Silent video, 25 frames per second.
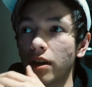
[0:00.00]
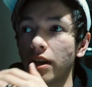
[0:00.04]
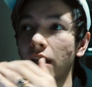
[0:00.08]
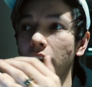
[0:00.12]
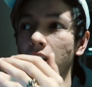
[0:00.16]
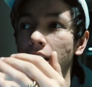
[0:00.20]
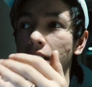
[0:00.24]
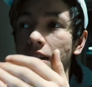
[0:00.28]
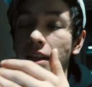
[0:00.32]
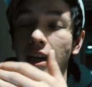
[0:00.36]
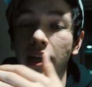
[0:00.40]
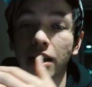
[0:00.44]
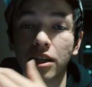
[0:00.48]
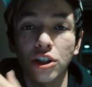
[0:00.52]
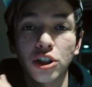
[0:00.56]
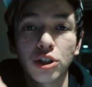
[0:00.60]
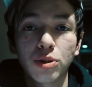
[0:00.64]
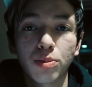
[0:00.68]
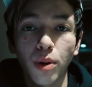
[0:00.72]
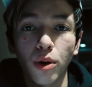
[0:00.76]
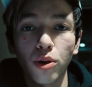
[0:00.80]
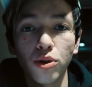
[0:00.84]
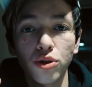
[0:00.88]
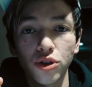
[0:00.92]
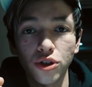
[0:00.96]
getting that
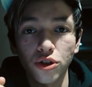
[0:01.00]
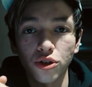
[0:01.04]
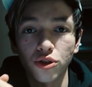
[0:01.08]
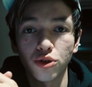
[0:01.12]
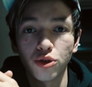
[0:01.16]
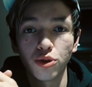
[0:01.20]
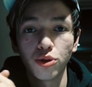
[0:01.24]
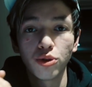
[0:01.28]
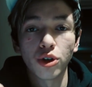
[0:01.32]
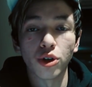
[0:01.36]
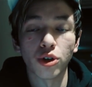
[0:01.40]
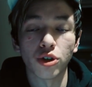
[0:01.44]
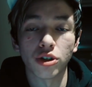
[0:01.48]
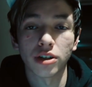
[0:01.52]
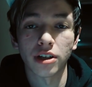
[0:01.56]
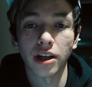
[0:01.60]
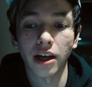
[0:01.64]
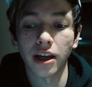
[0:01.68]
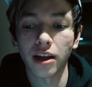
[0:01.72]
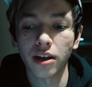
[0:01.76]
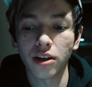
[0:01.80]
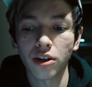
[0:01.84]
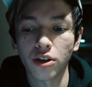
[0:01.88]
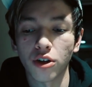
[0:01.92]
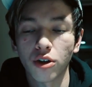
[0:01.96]
exposure to your
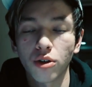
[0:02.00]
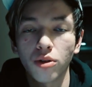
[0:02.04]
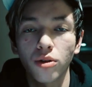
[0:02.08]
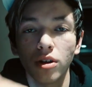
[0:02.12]
site,